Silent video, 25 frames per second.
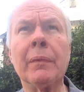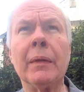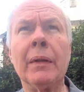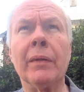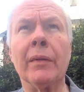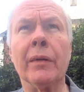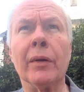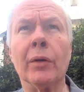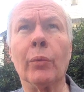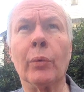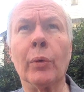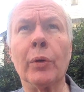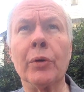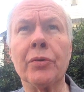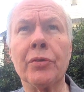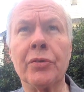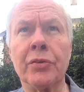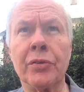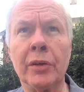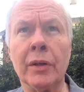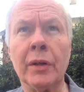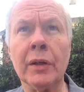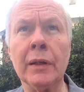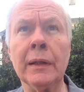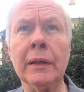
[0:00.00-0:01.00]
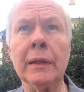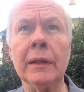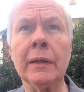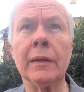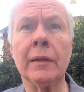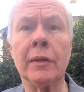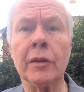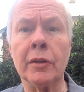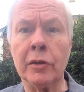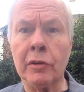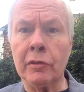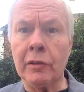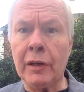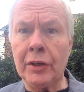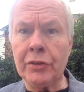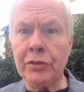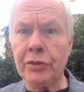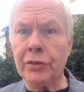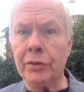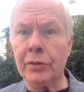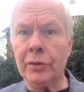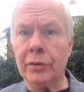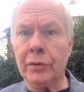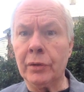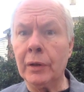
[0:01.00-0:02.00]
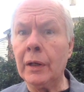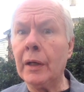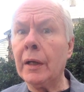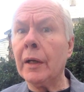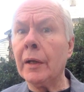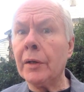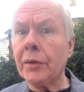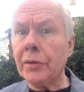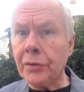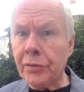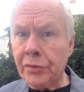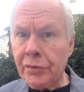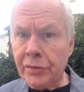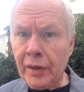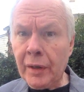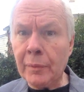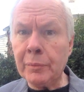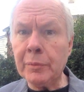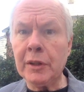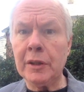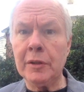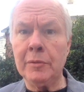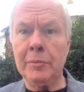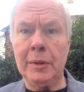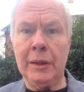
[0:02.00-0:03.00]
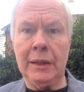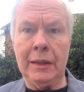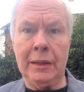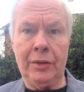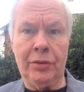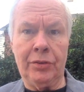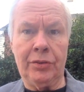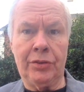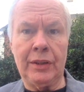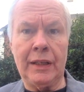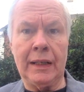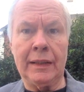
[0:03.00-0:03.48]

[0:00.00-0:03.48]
there were certain congressional subcommittees,